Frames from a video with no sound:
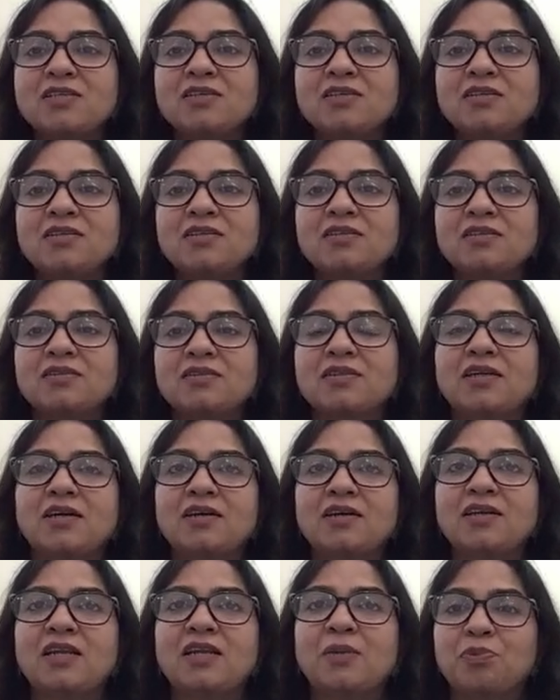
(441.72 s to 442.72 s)
a
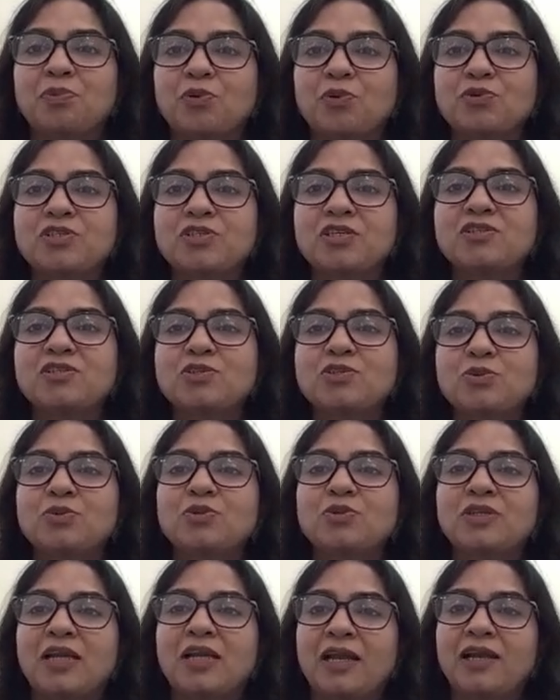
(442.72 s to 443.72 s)
girl approaches
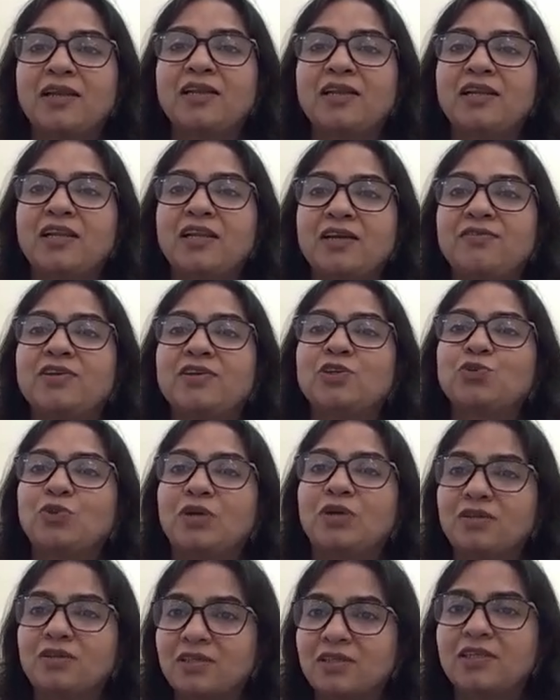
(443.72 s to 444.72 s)
to 10, 11,
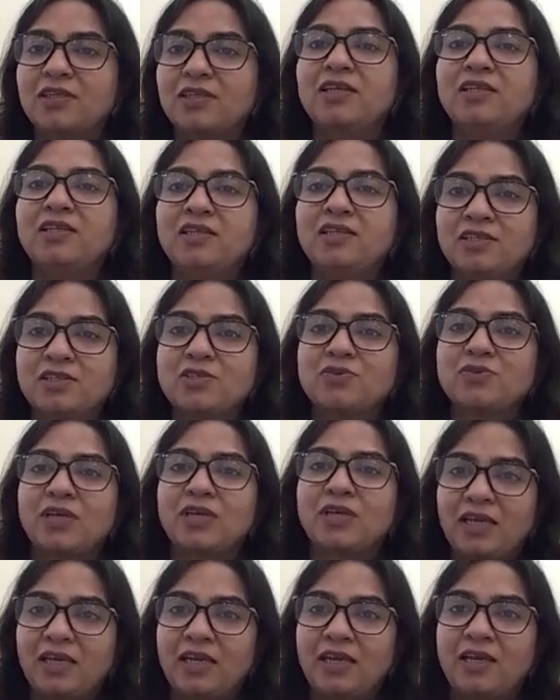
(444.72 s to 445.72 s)
12, 13 years of
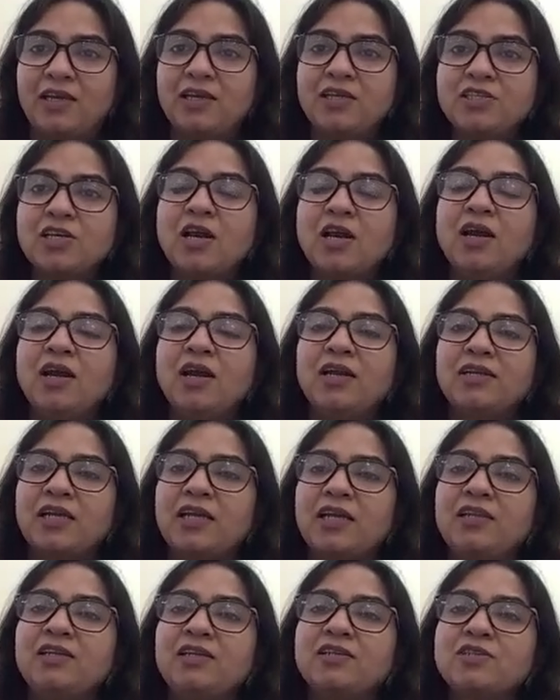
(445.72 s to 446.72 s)
the age,
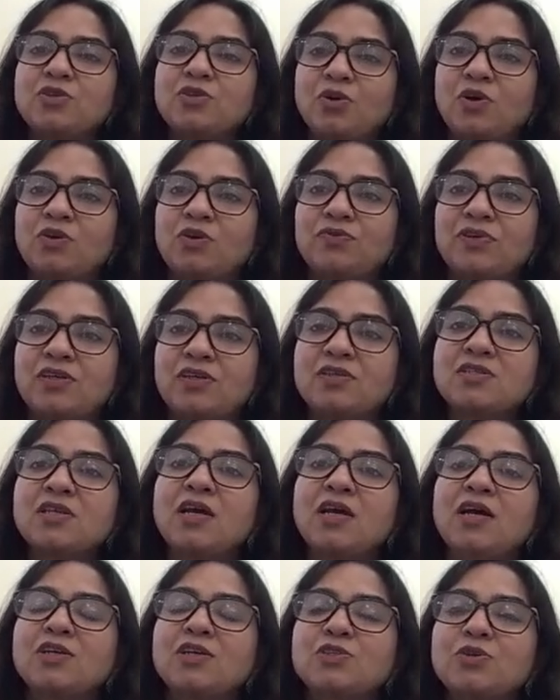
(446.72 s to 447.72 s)
10 years
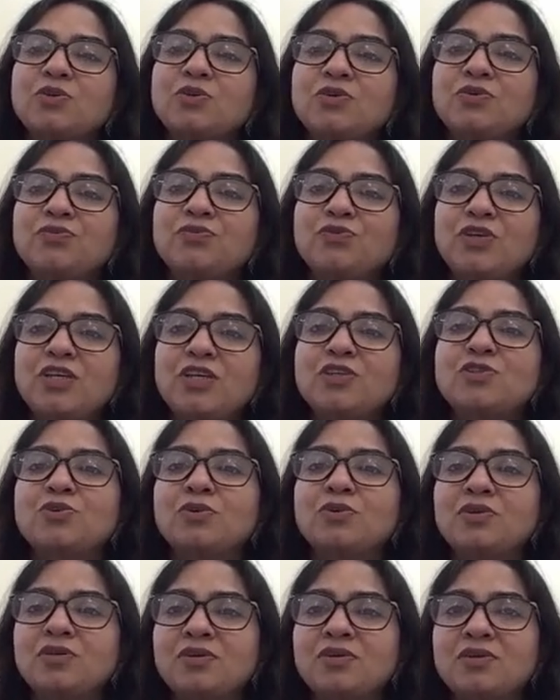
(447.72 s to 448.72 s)
onwards, so we
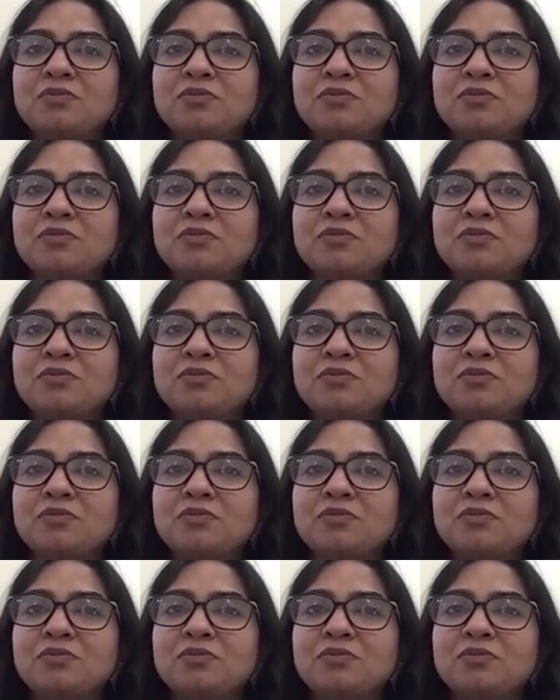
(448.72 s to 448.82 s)
should